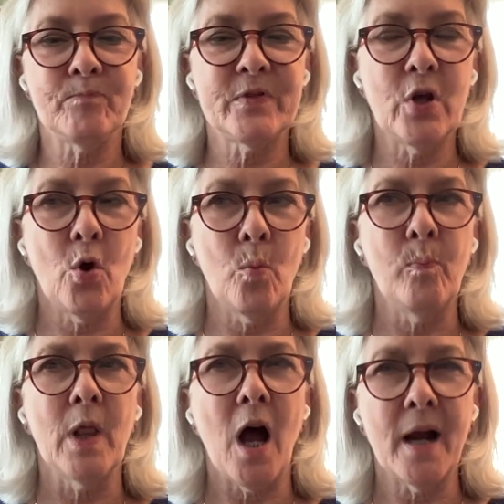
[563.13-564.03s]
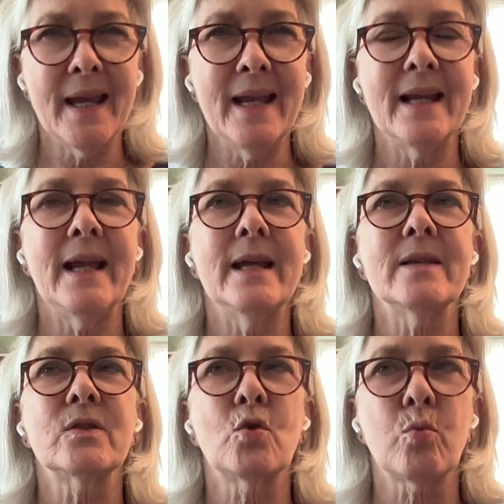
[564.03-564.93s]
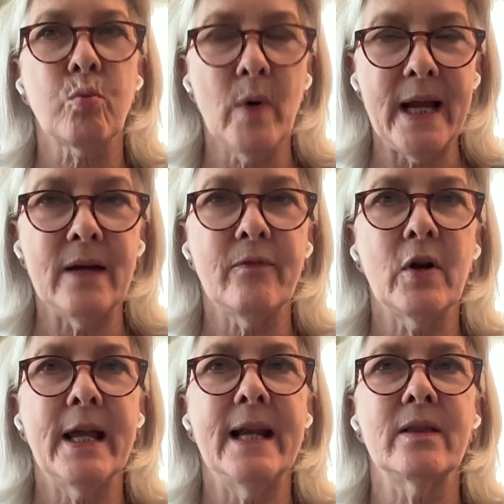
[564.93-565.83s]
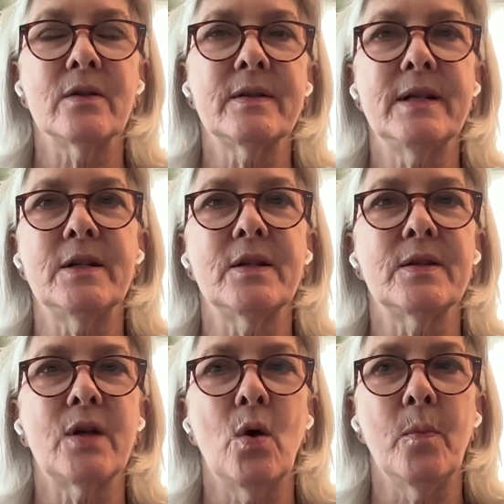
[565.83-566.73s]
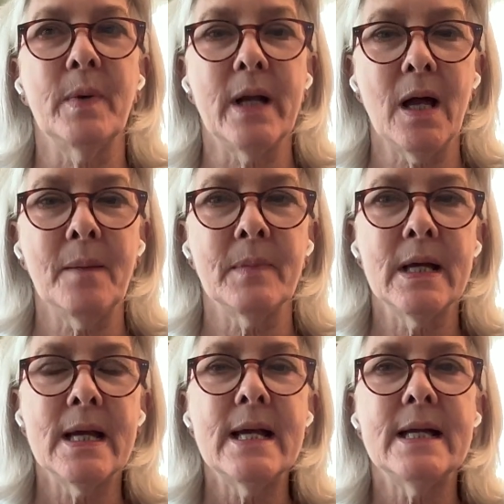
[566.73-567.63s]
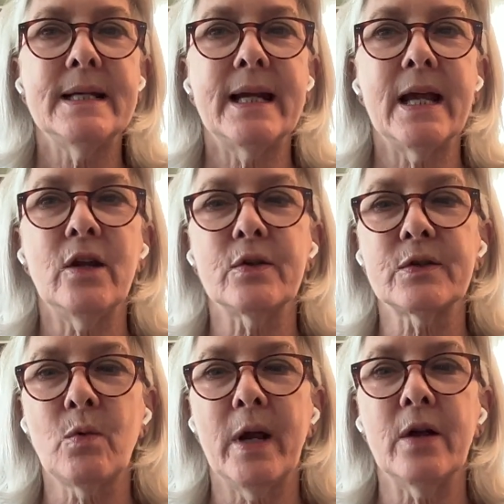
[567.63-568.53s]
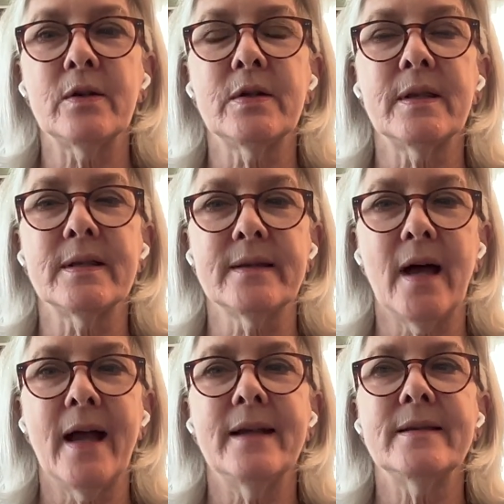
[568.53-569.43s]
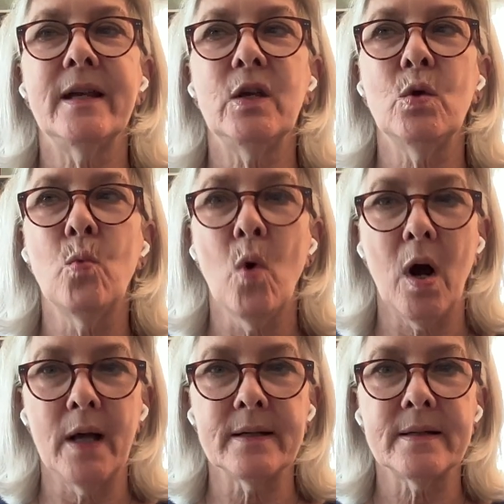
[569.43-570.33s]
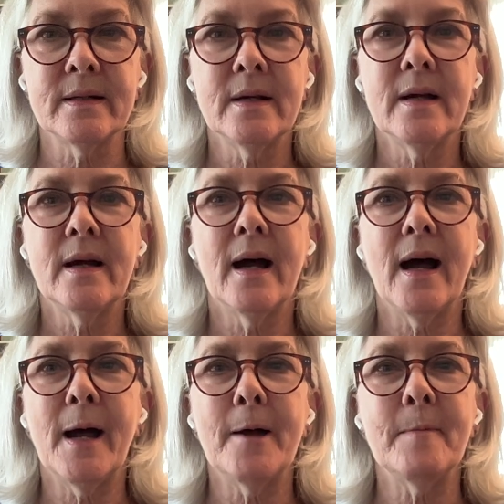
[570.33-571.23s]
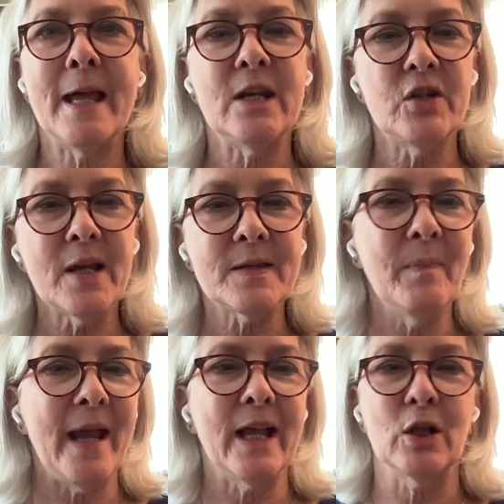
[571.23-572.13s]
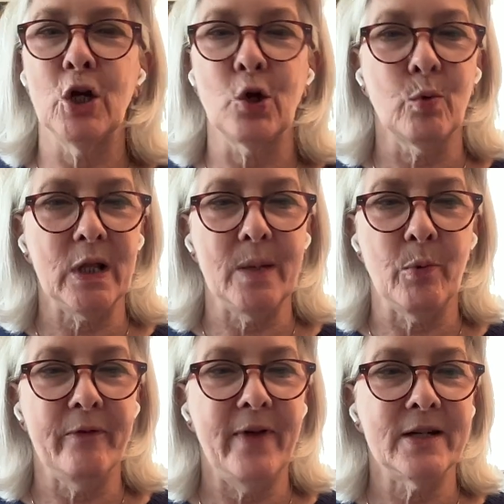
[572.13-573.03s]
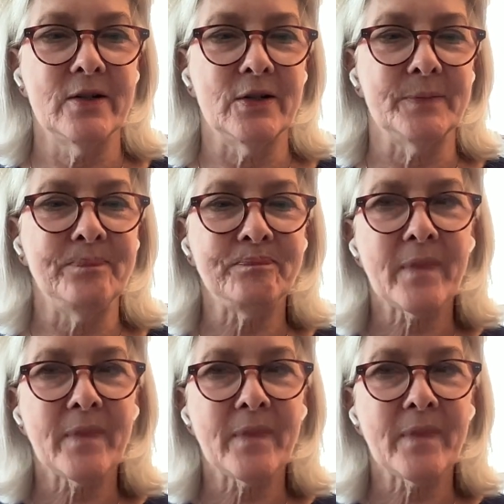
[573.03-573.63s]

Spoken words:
So blocking is great for getting those stitches to open up, to get your square to the size that you want, and just make it look really professional.